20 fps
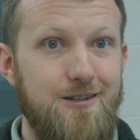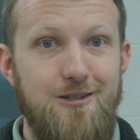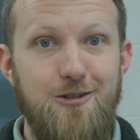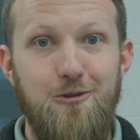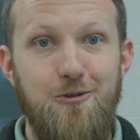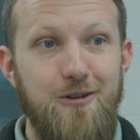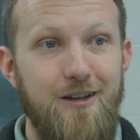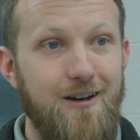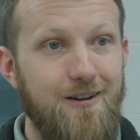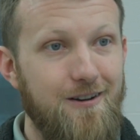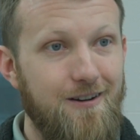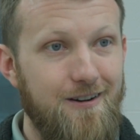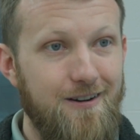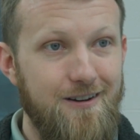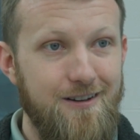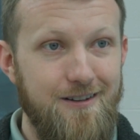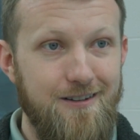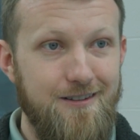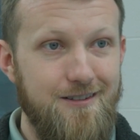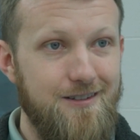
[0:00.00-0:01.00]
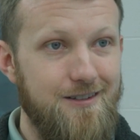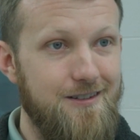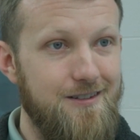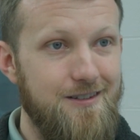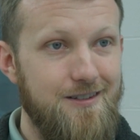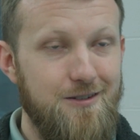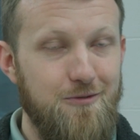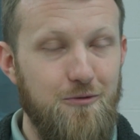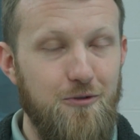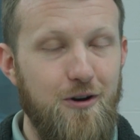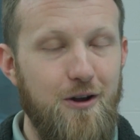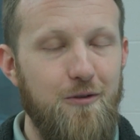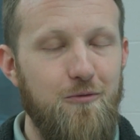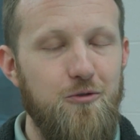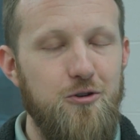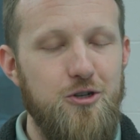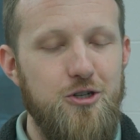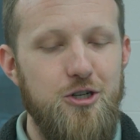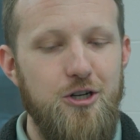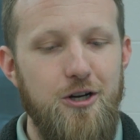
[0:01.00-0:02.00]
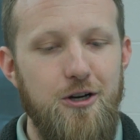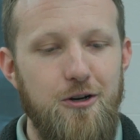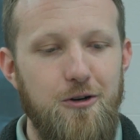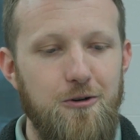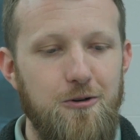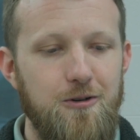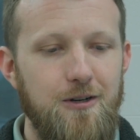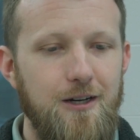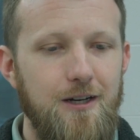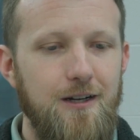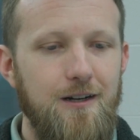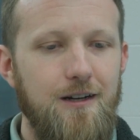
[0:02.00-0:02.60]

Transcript: sold out audiences for every show.